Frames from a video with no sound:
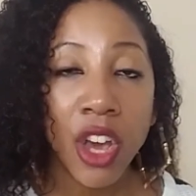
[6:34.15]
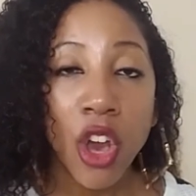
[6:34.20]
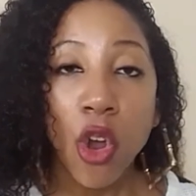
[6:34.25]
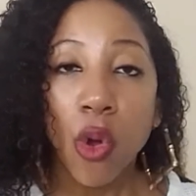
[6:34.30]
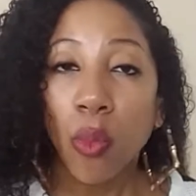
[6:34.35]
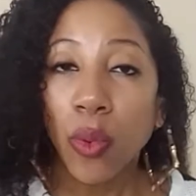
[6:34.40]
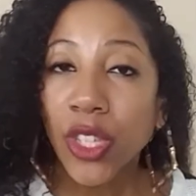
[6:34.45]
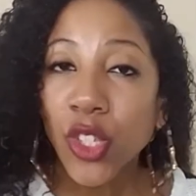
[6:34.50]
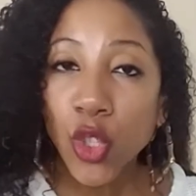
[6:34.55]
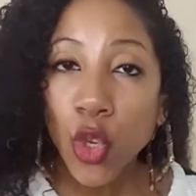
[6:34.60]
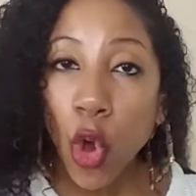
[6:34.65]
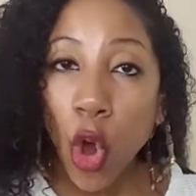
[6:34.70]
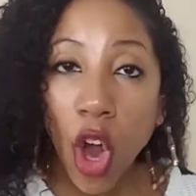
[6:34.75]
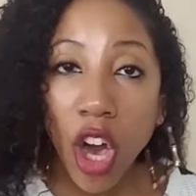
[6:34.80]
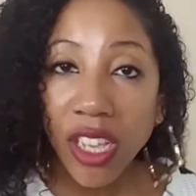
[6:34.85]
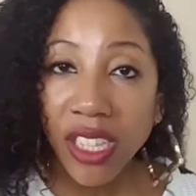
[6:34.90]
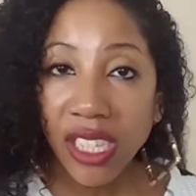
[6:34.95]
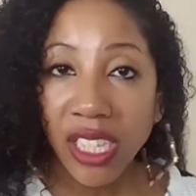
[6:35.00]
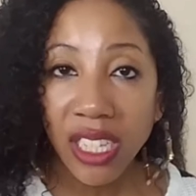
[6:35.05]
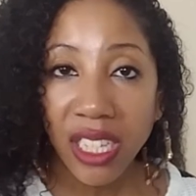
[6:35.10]
What's
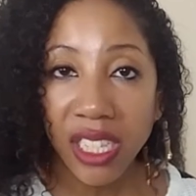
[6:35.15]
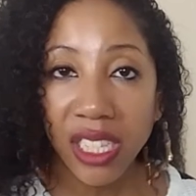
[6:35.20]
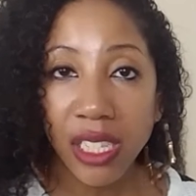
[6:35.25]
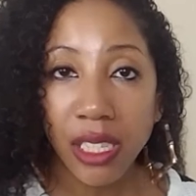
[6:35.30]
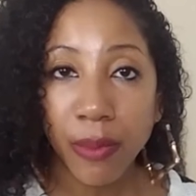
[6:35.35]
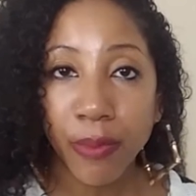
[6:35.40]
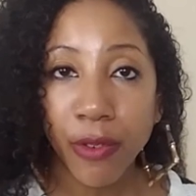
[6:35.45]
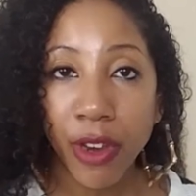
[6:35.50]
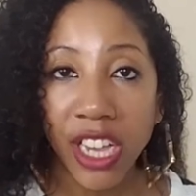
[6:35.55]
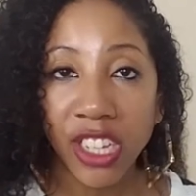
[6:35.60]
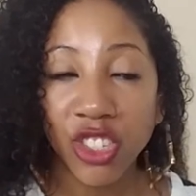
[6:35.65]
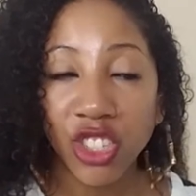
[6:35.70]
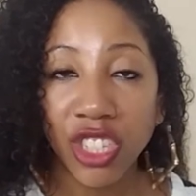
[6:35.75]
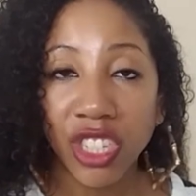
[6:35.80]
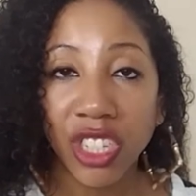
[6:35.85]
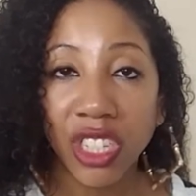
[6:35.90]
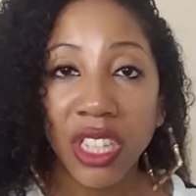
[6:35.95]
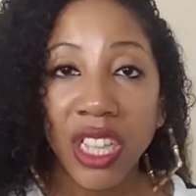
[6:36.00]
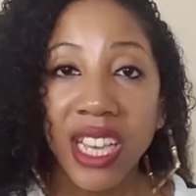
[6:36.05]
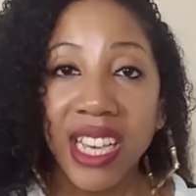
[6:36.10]
causing this
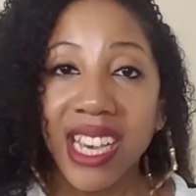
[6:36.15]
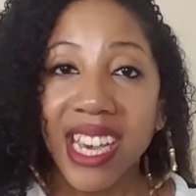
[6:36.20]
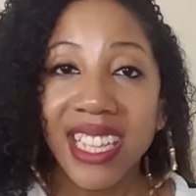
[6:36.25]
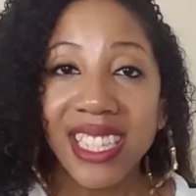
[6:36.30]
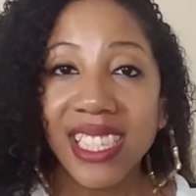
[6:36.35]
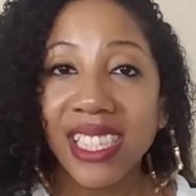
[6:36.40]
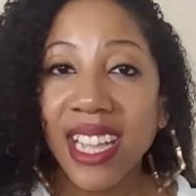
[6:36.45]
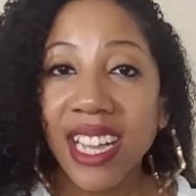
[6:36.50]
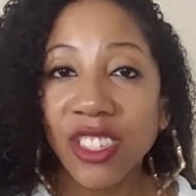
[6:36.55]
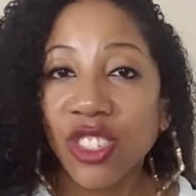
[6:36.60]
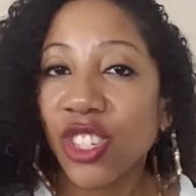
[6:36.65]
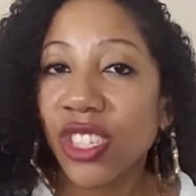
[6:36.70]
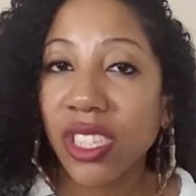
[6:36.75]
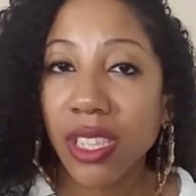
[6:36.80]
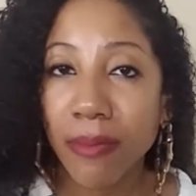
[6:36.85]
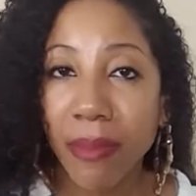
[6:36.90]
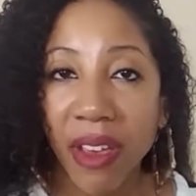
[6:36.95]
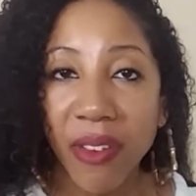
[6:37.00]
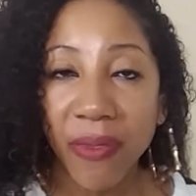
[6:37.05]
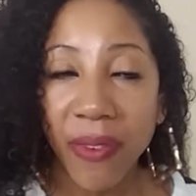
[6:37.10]
depression? It's not just that
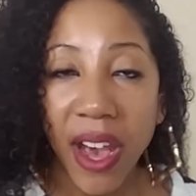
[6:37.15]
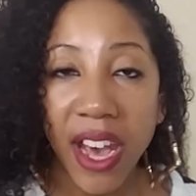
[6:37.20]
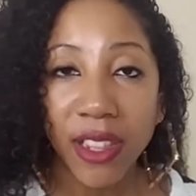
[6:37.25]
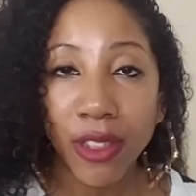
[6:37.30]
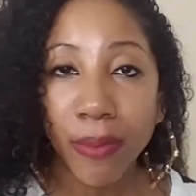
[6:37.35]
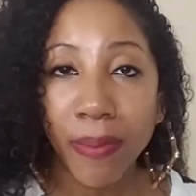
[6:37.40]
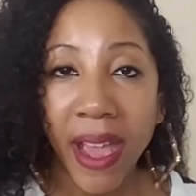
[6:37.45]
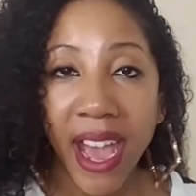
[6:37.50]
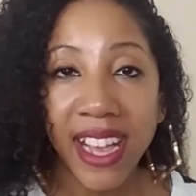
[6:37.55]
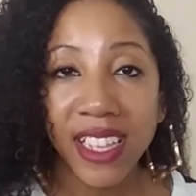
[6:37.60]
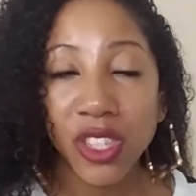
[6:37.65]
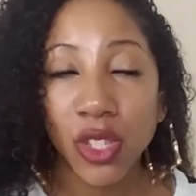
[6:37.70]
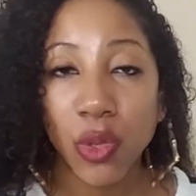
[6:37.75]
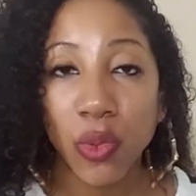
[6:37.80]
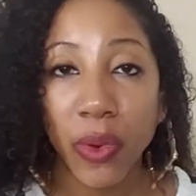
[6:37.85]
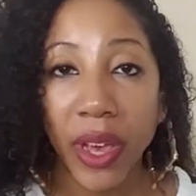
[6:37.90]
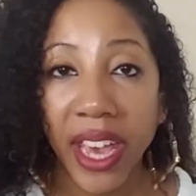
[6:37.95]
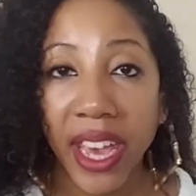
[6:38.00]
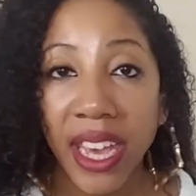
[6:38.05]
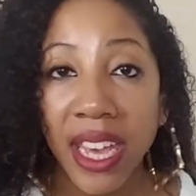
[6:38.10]
my father passed
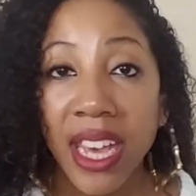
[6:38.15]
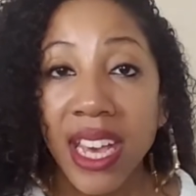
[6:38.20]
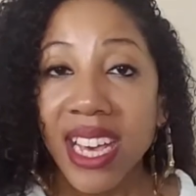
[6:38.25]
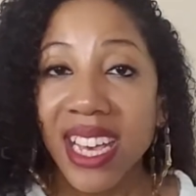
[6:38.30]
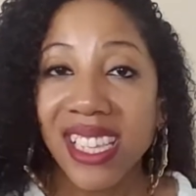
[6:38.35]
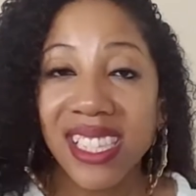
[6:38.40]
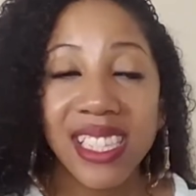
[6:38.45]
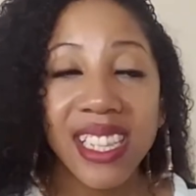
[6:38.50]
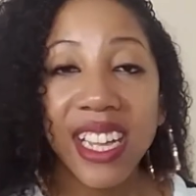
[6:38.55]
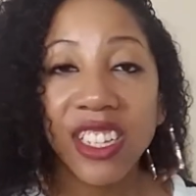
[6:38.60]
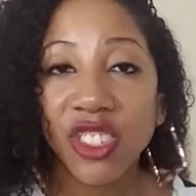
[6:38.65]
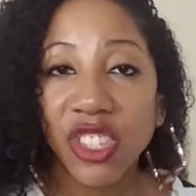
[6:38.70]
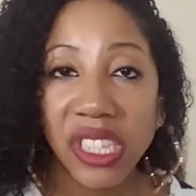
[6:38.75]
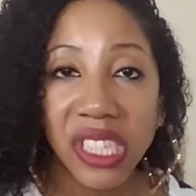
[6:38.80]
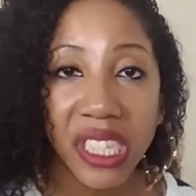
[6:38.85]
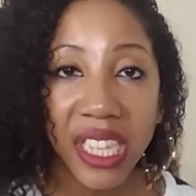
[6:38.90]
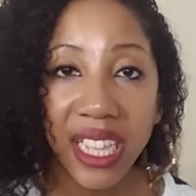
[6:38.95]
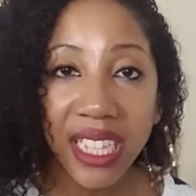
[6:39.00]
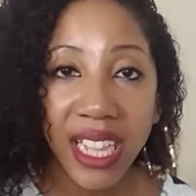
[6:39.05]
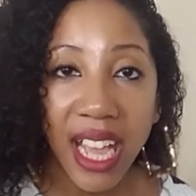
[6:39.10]
away. It's not just
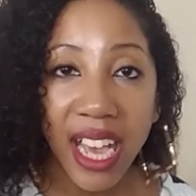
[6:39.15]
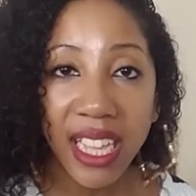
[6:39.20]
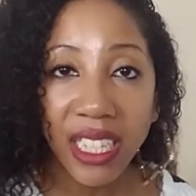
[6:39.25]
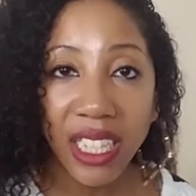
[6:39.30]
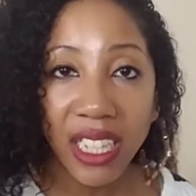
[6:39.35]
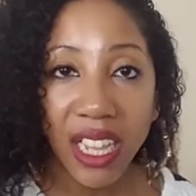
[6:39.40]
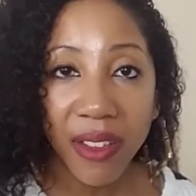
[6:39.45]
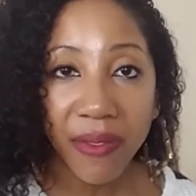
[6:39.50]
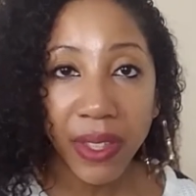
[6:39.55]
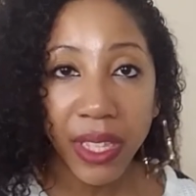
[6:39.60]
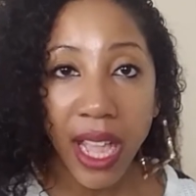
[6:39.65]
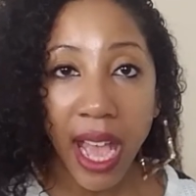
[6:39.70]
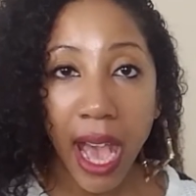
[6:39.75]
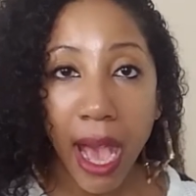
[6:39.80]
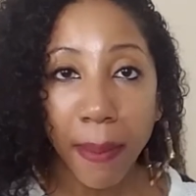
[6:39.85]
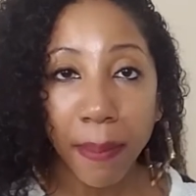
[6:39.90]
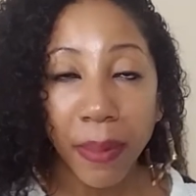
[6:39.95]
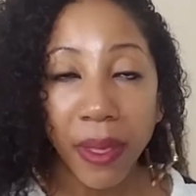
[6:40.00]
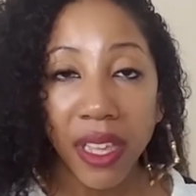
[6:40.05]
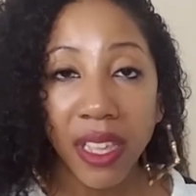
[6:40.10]
that nine eleven
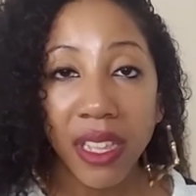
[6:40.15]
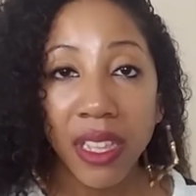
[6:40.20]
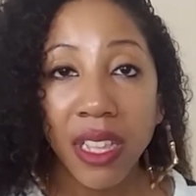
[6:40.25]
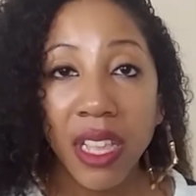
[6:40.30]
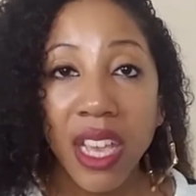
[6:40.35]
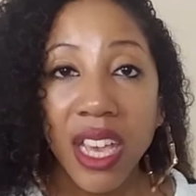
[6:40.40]
happened.